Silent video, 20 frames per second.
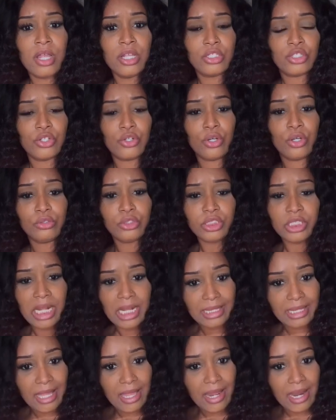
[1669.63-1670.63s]
So go
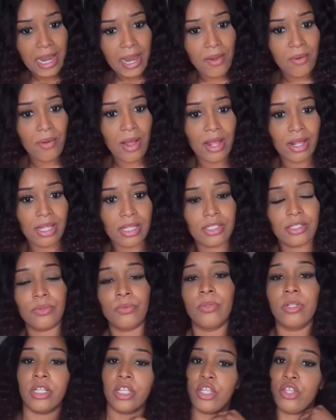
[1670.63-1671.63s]
check that out. I got some
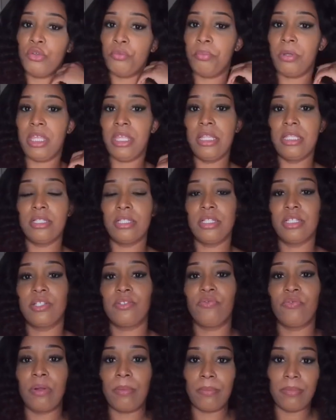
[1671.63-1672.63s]
really cute pieces
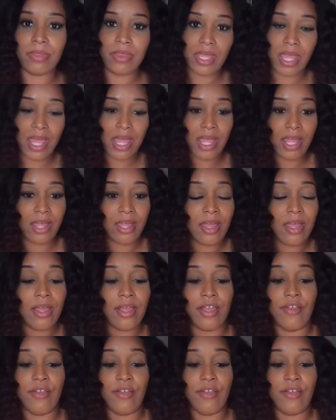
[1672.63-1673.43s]
from that.